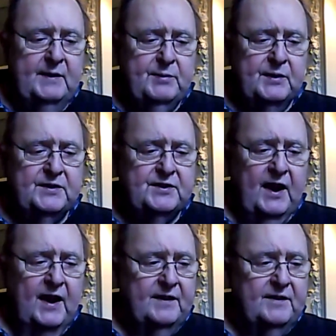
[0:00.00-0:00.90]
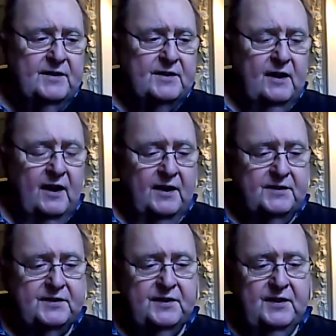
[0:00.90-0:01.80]
put aside this
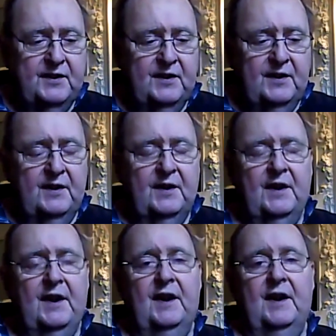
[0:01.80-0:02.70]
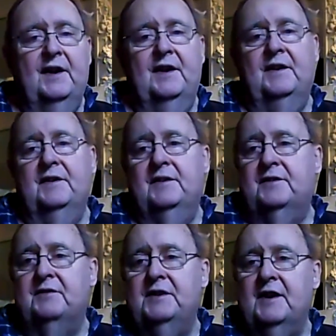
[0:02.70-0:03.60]
last
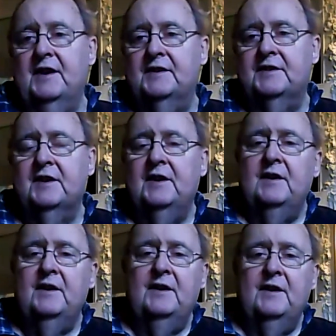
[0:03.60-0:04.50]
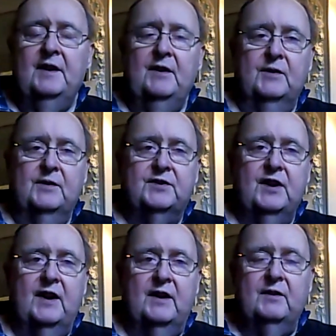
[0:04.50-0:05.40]
3 years or
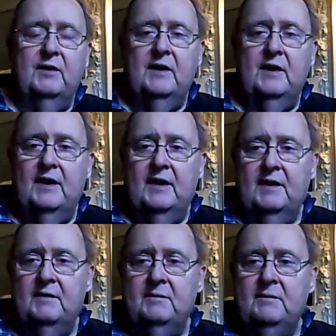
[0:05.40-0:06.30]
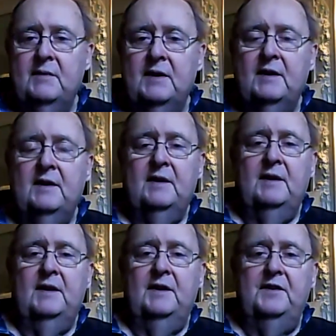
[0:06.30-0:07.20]
so,
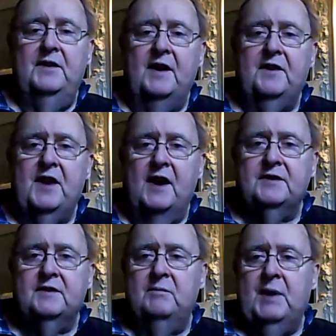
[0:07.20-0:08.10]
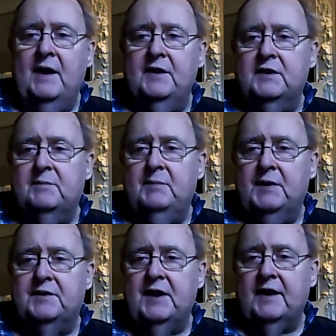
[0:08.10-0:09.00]
£9,000 per
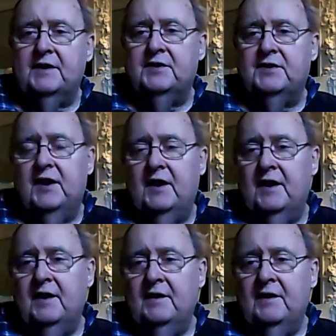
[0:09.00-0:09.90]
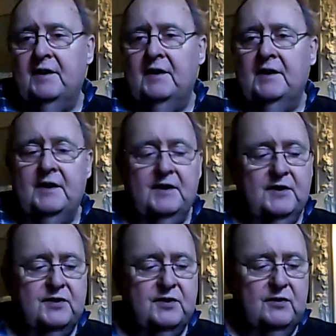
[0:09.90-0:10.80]
tax year
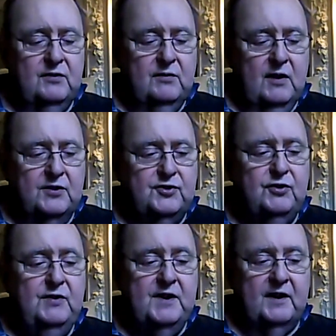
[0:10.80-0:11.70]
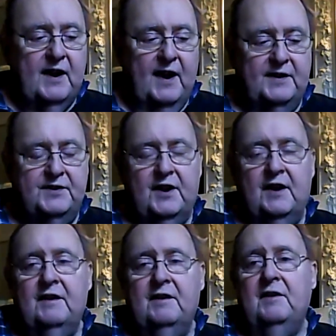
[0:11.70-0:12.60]
into a junior
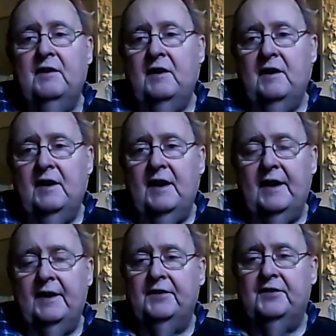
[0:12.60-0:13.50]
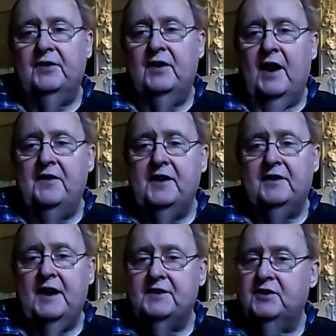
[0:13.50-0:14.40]
ISA. And I think
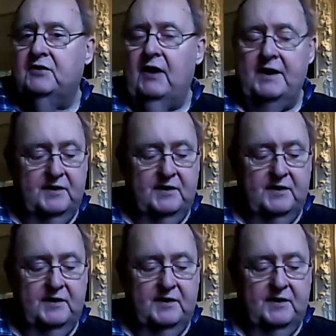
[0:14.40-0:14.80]
that's quite